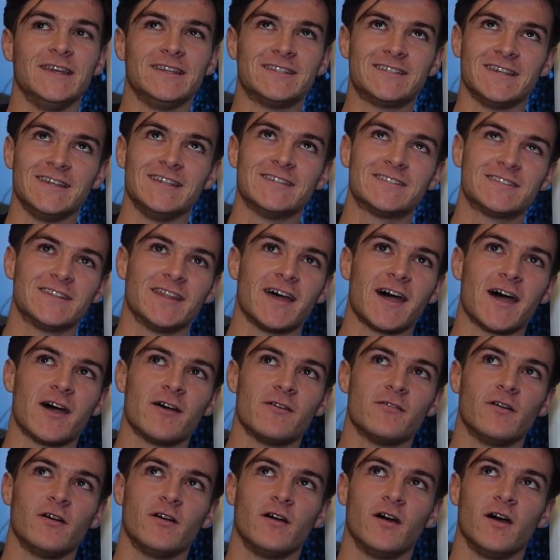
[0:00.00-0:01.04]
It's
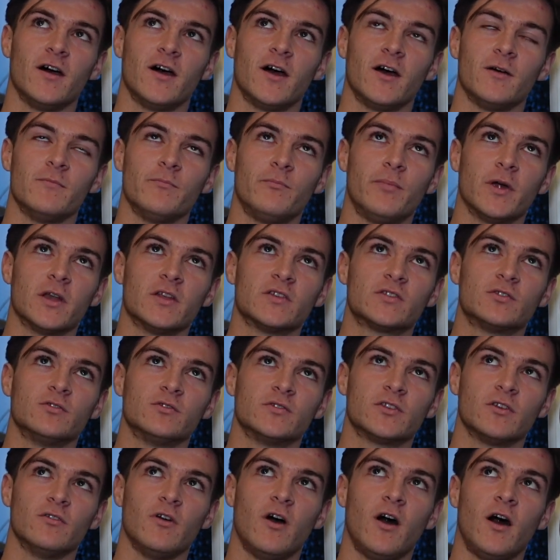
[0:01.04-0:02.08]
that. But it's
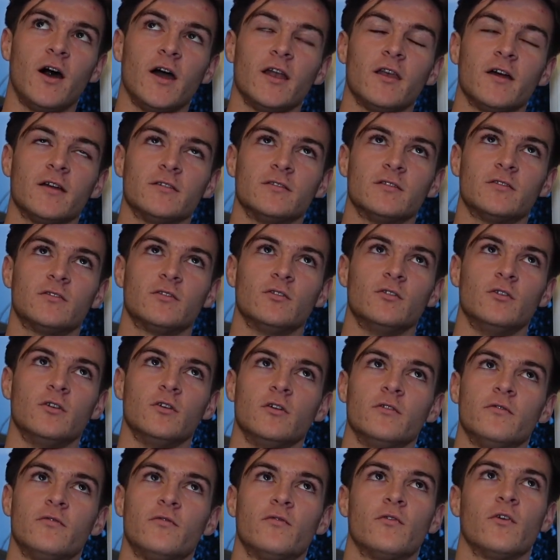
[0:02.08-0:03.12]
also, I like the thought
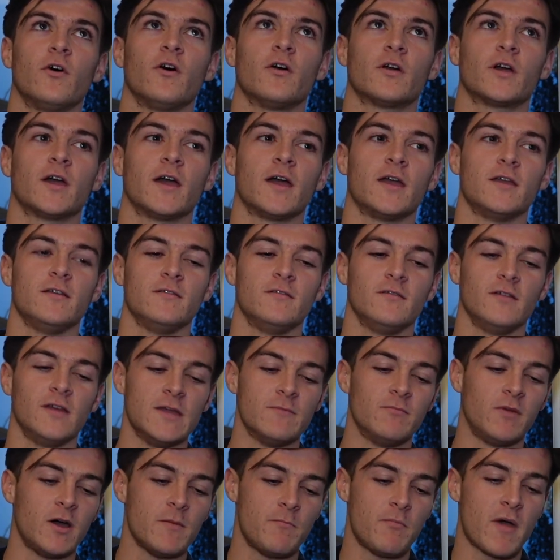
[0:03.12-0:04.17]
of, okay,
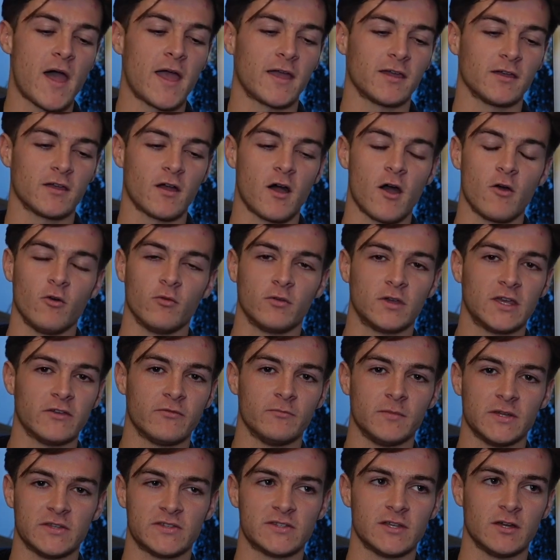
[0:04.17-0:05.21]
in my bank, I will
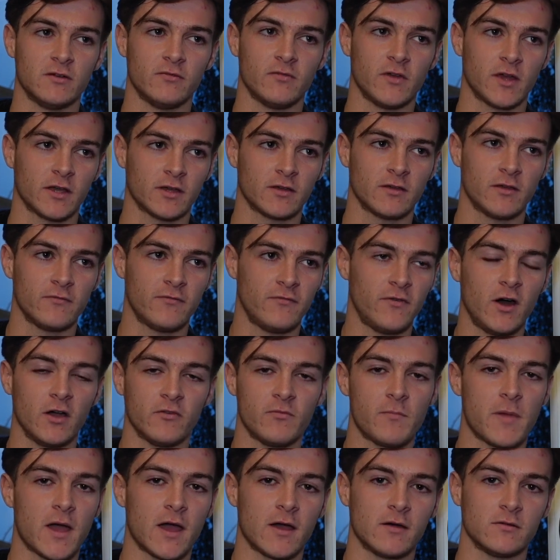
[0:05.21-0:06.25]
give myself like
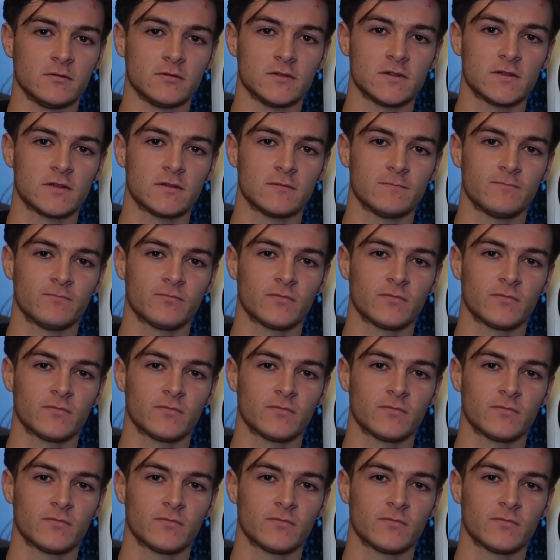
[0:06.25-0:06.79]
£5.